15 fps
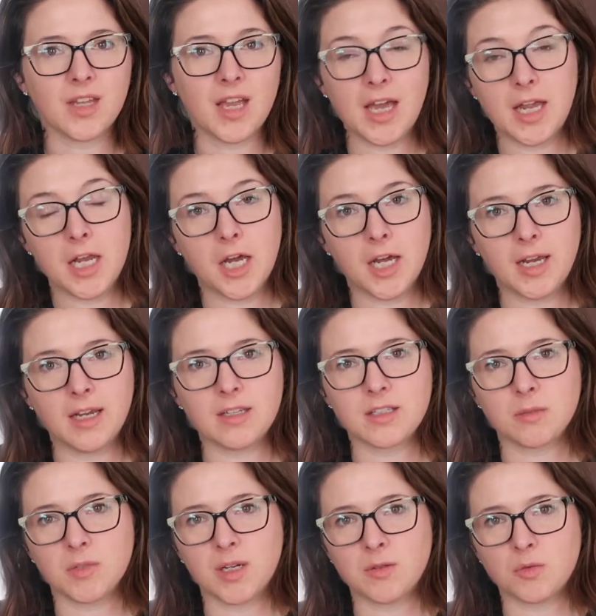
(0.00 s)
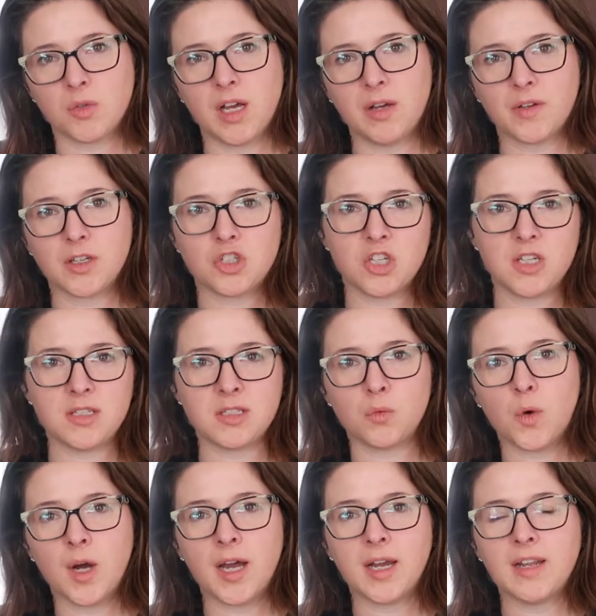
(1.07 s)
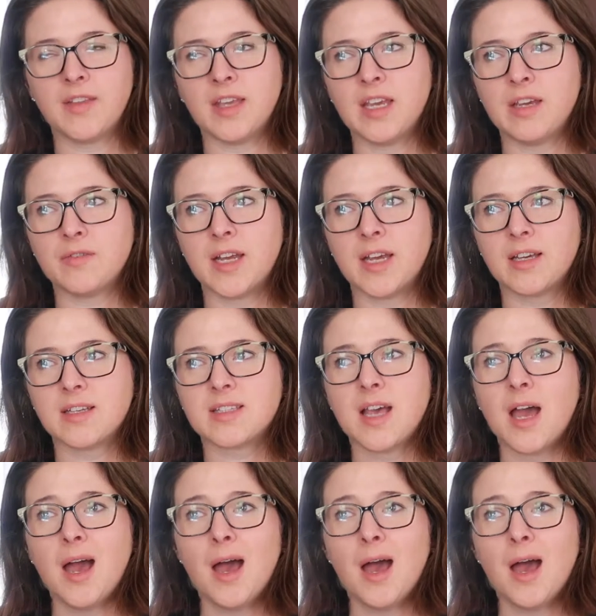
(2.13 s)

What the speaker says: at night. Sometimes we'll have like cheese and wine in the evenings.